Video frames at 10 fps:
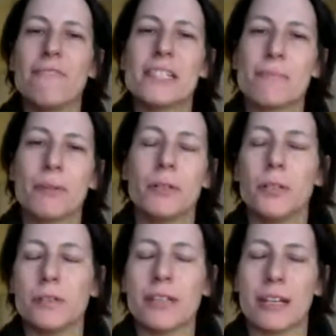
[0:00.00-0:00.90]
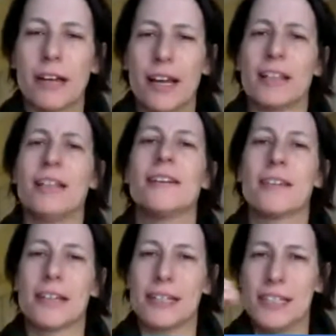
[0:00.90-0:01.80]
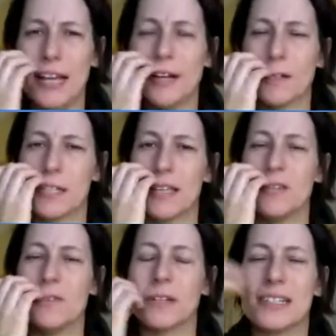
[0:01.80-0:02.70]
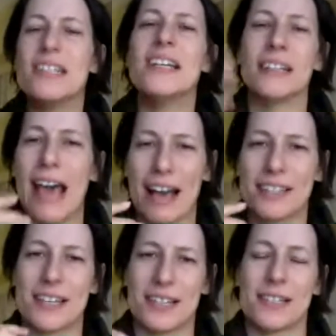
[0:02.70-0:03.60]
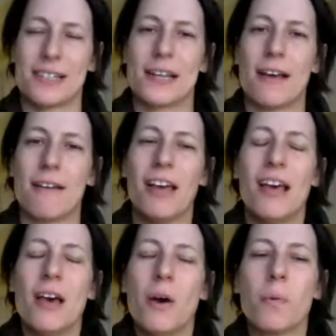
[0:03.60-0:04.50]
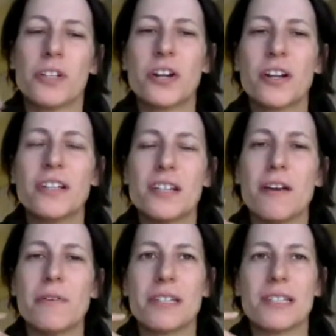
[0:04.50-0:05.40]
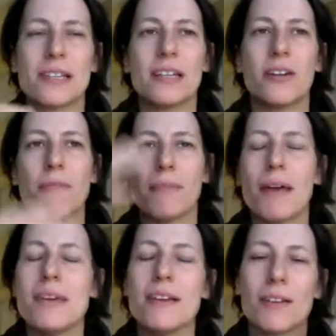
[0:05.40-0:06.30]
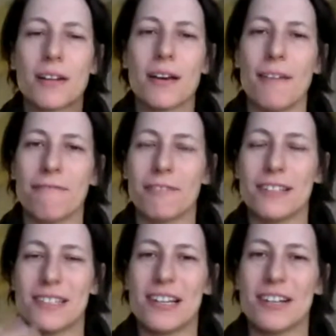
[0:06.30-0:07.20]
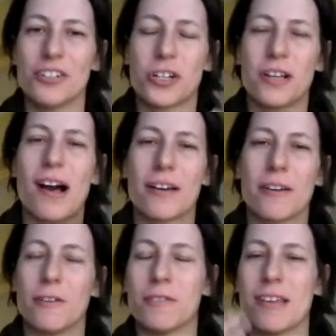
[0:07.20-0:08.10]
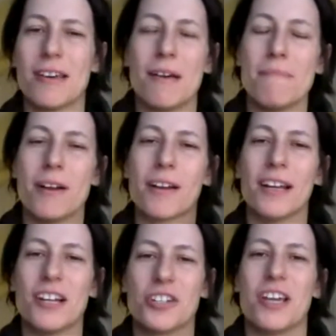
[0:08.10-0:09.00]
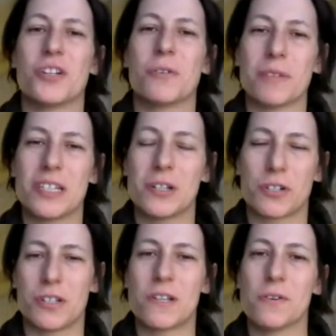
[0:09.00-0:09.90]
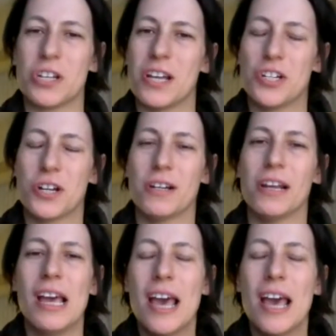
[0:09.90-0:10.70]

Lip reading: visible, kind of clear containers so that you can see and access the stuff. We're starting to notice, I'm here at a conference here in Chicago, the American Educational Research Association, and